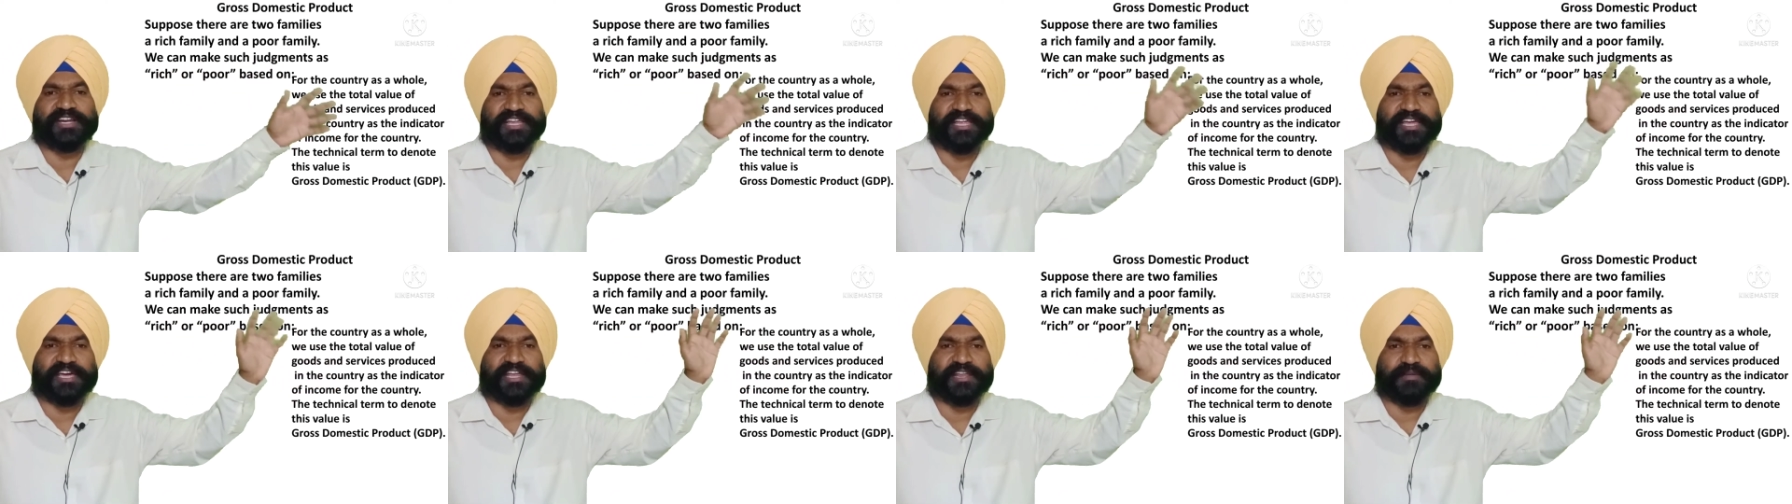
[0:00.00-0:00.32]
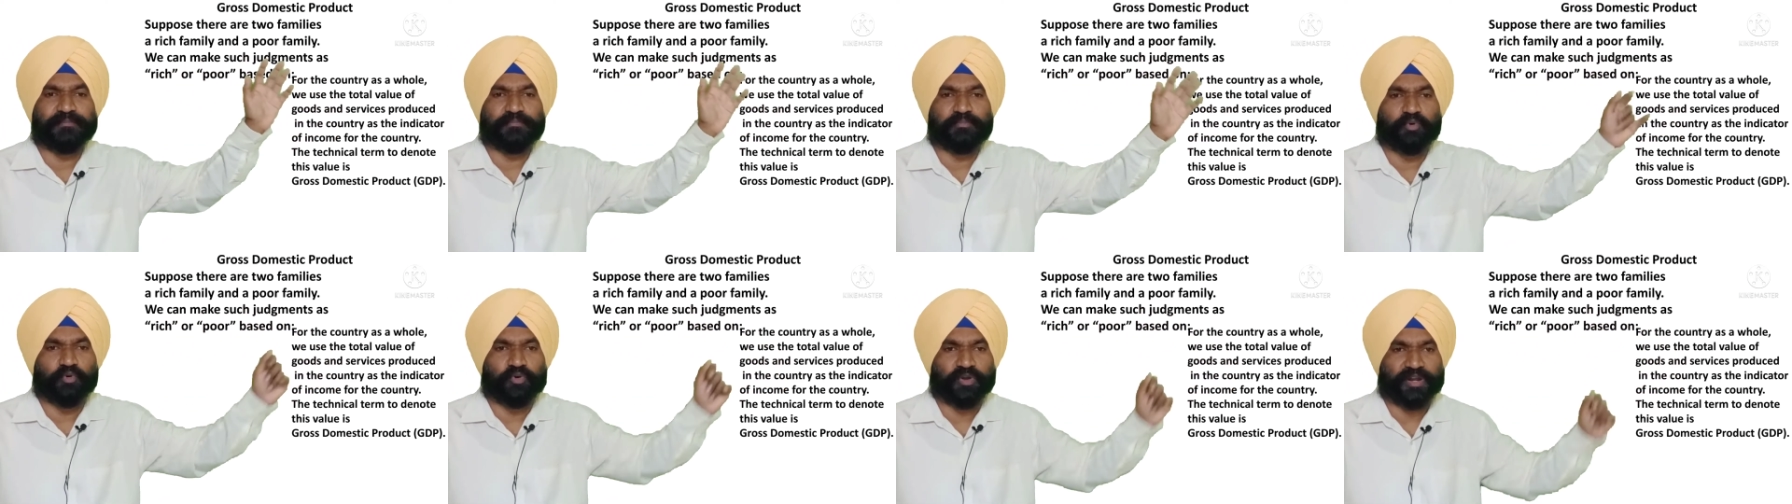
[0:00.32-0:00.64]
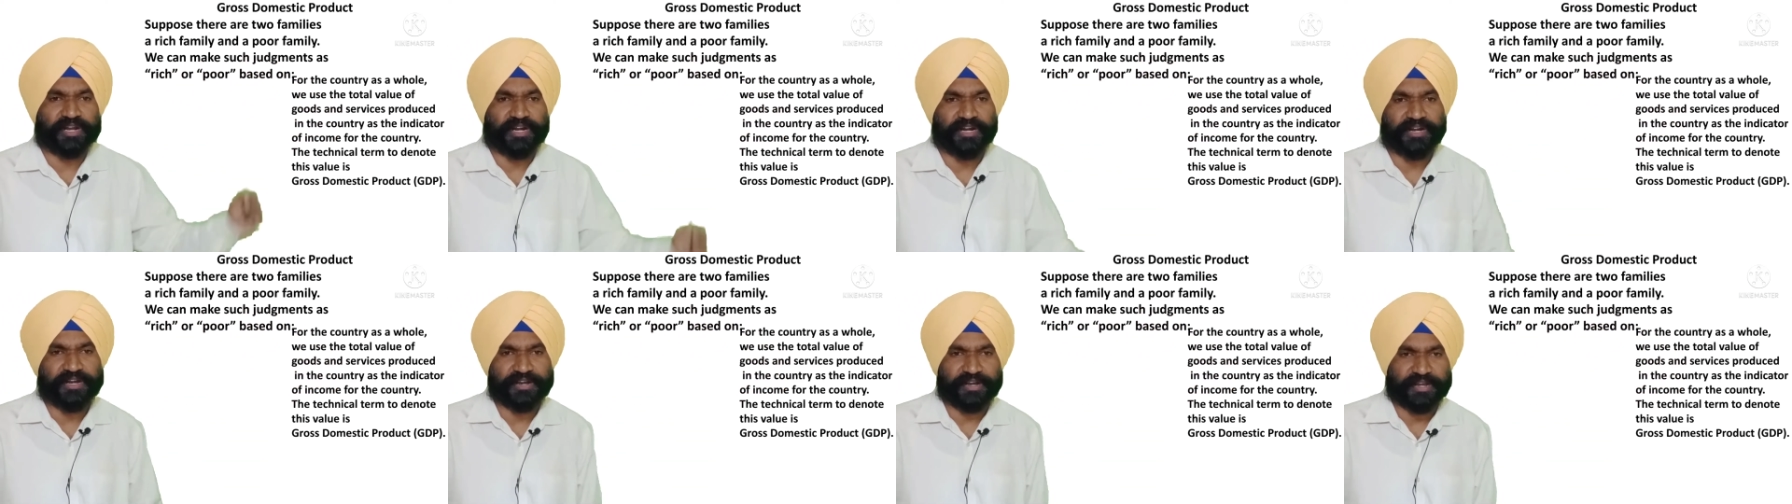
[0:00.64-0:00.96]
or a poor
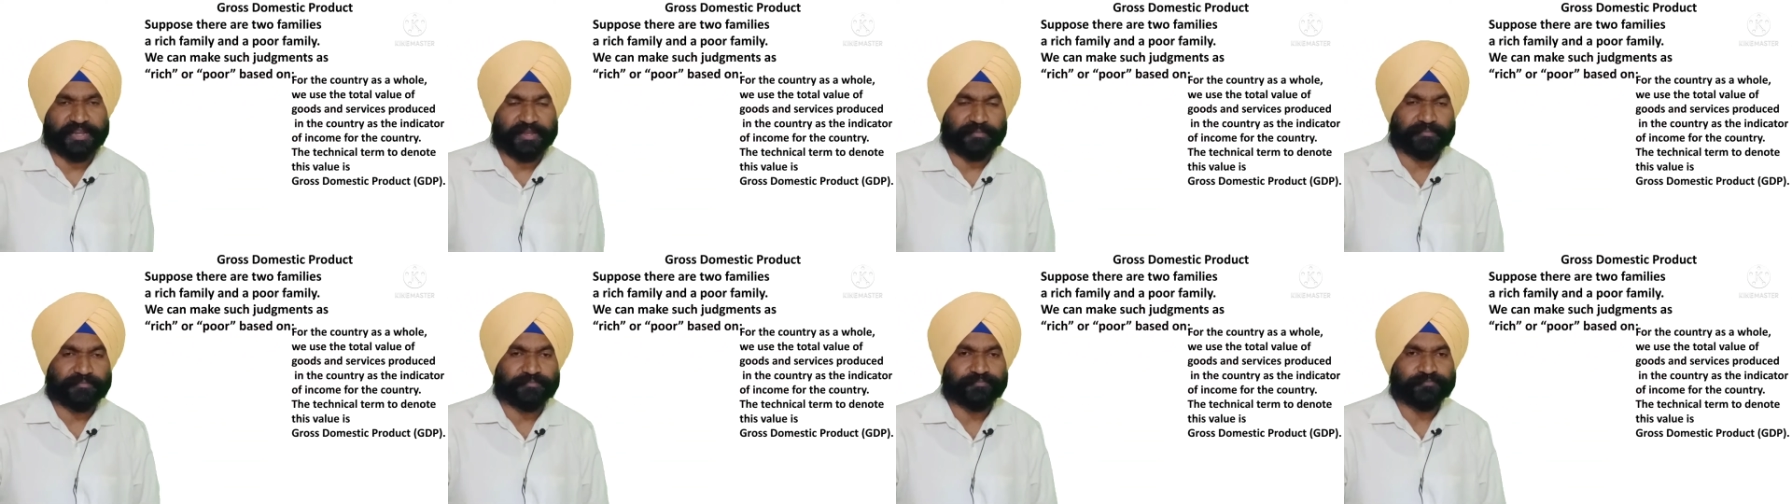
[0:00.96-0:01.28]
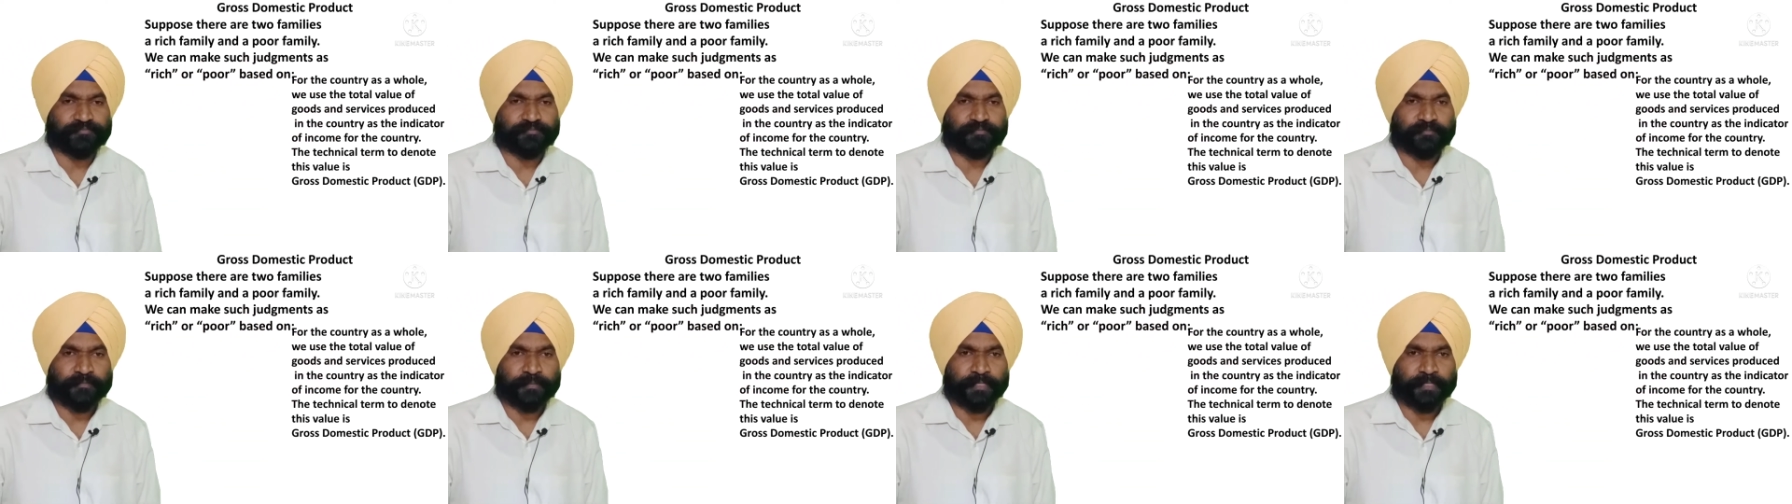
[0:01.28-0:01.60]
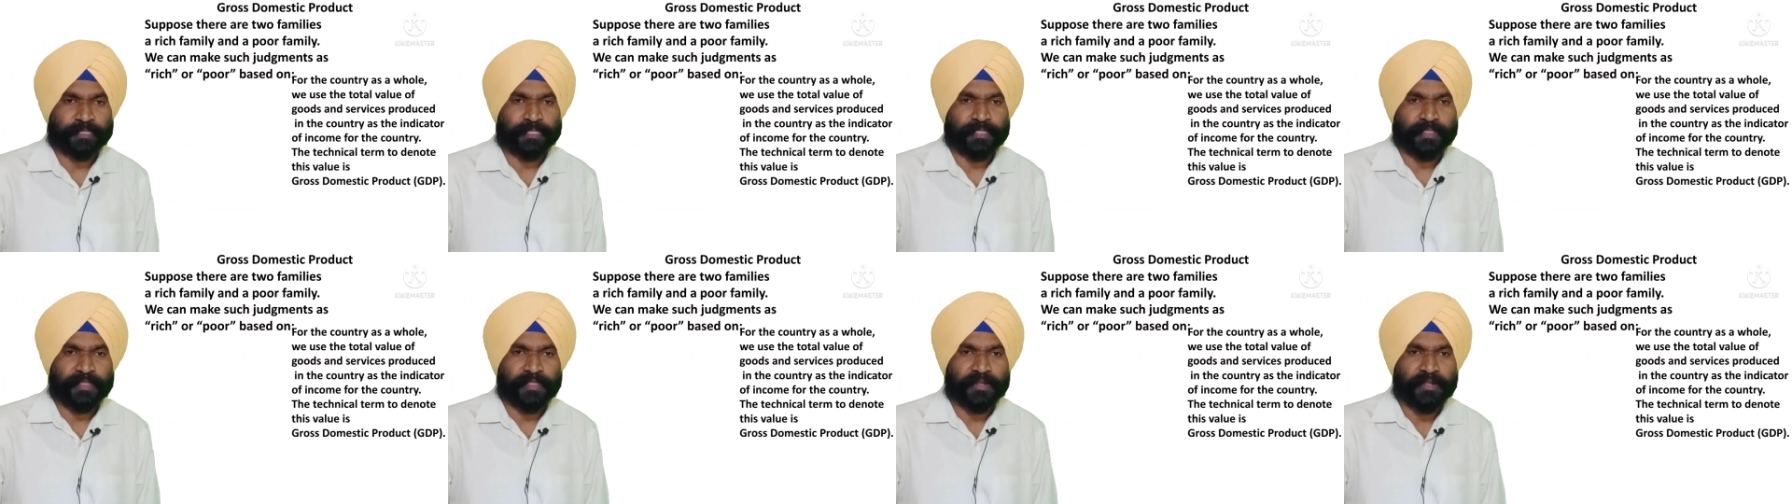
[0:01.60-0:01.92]
country?
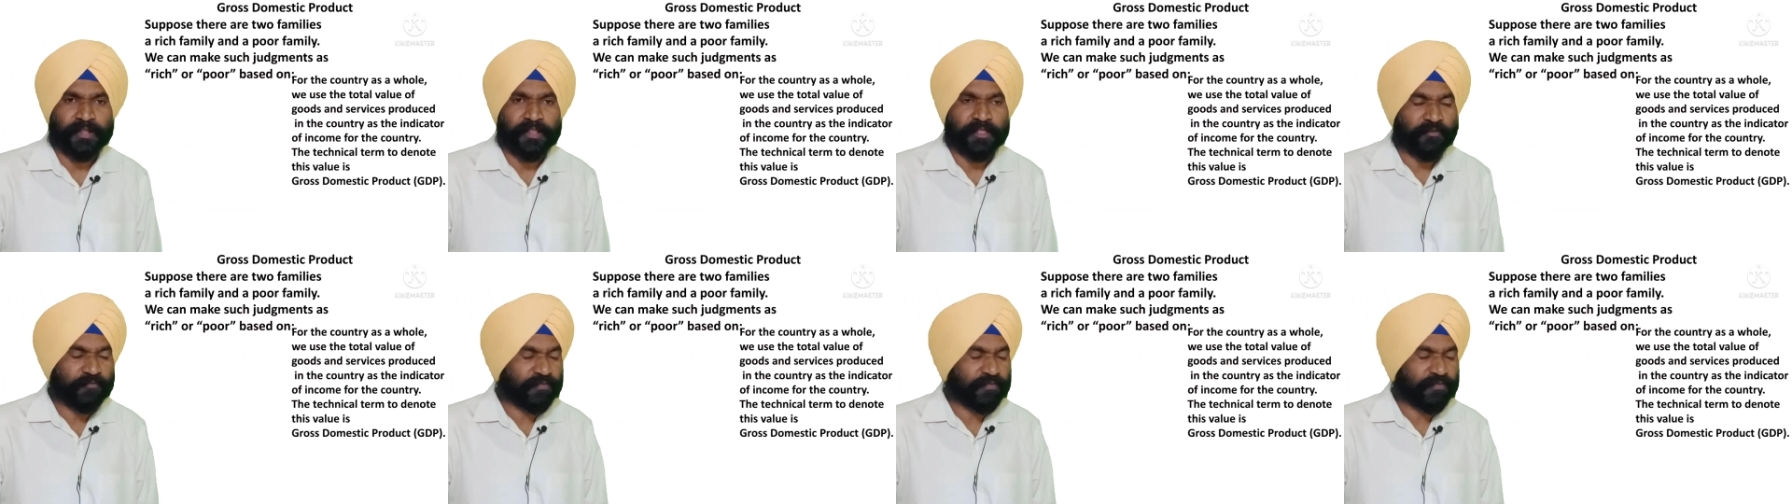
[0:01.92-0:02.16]
We